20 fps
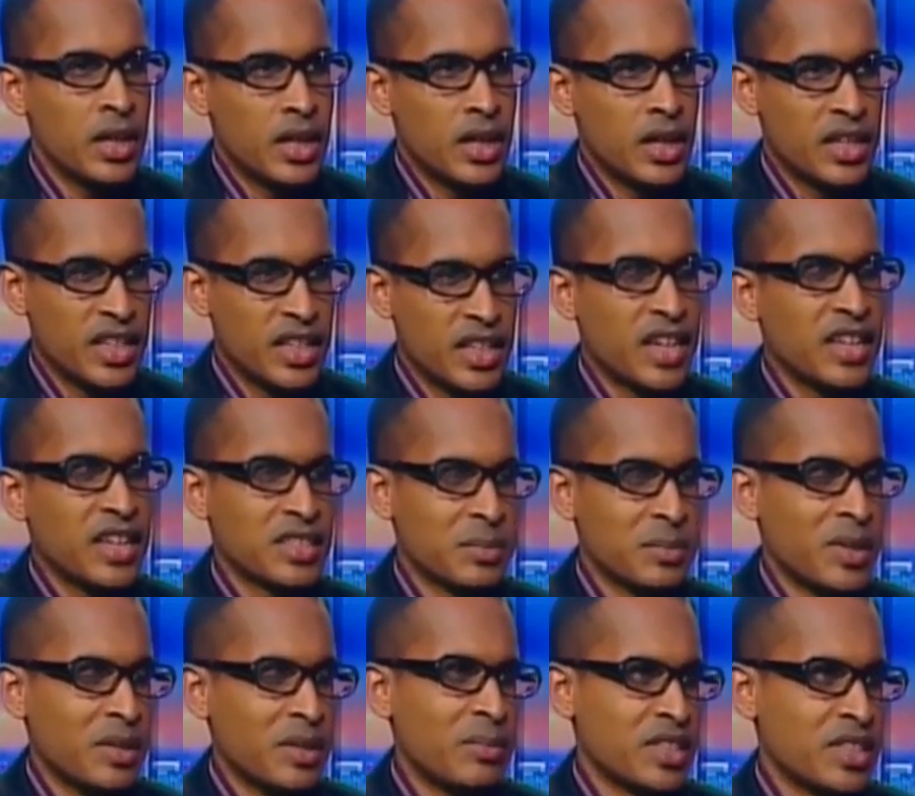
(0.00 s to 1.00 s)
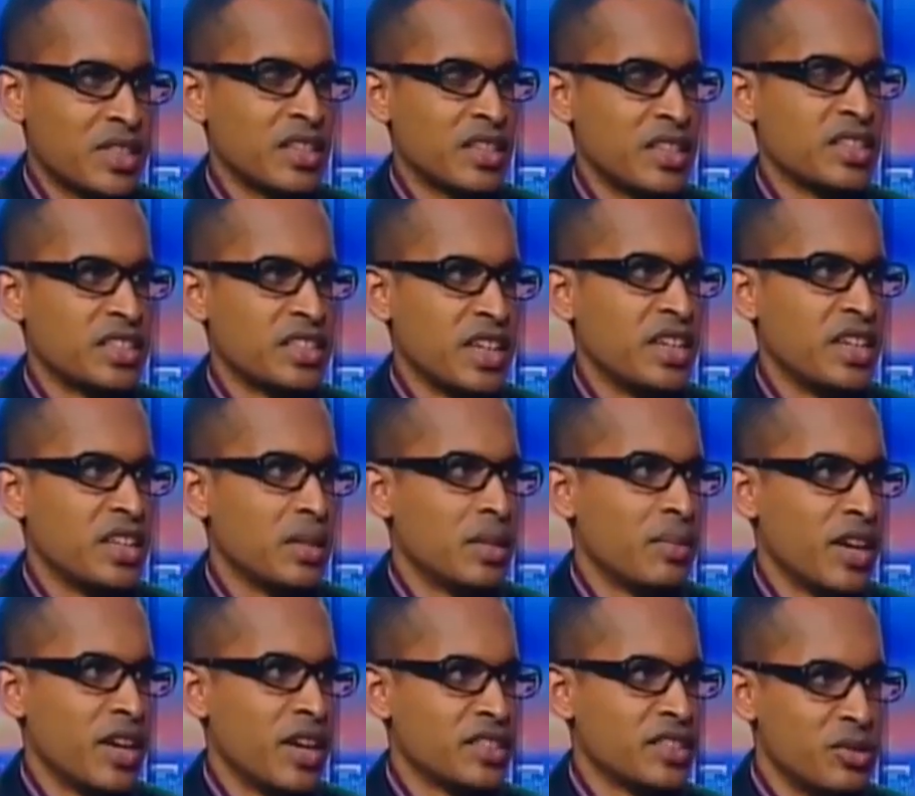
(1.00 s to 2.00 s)
That has been basically the trend in the
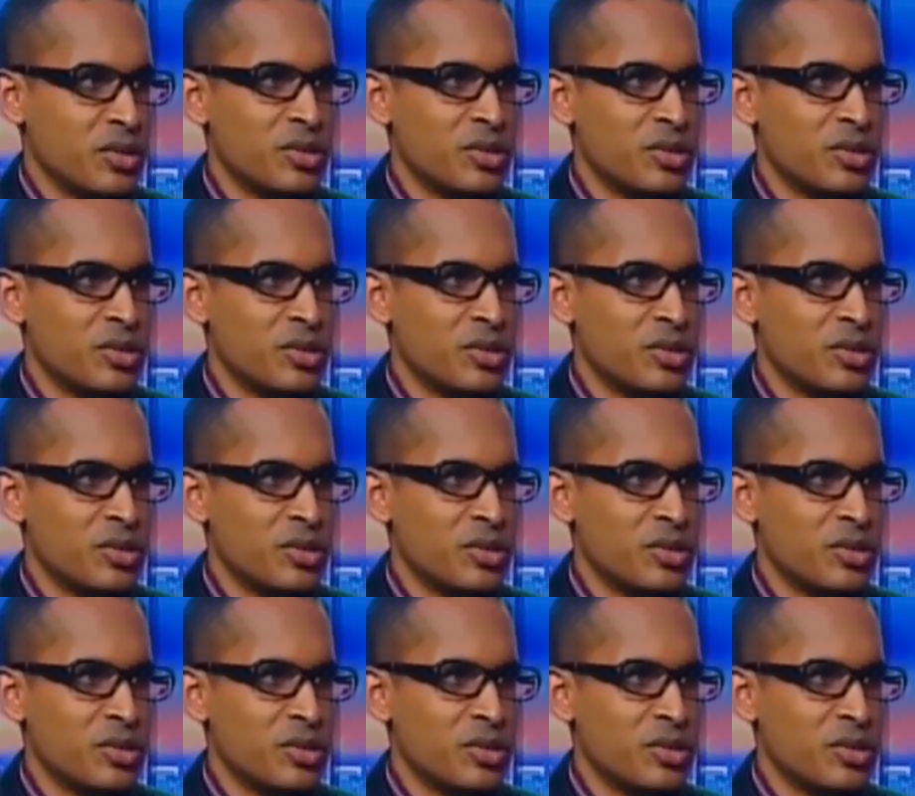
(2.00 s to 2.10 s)
past.